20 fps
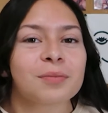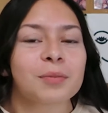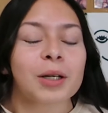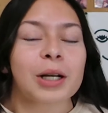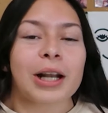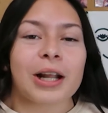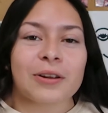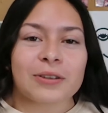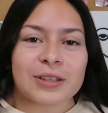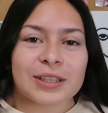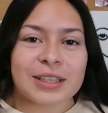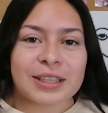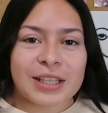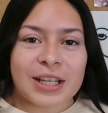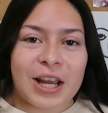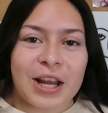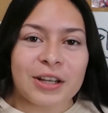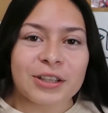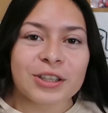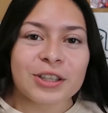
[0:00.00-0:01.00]

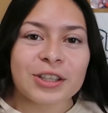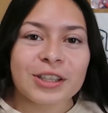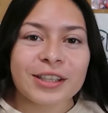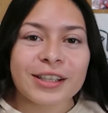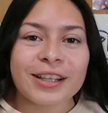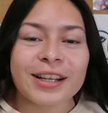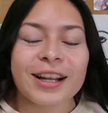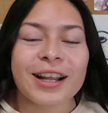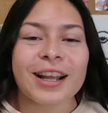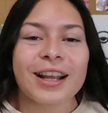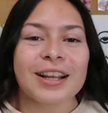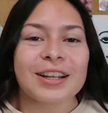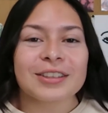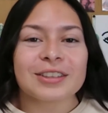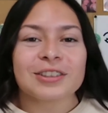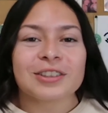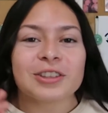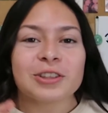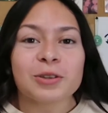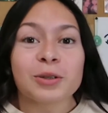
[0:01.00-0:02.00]
pronunciation,
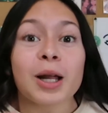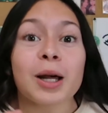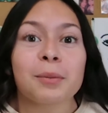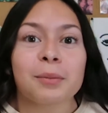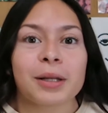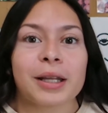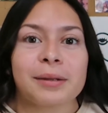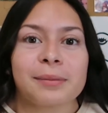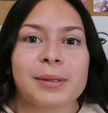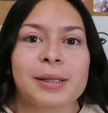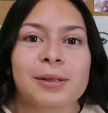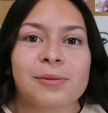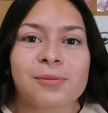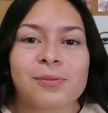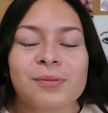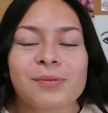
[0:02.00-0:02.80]
do not blame me.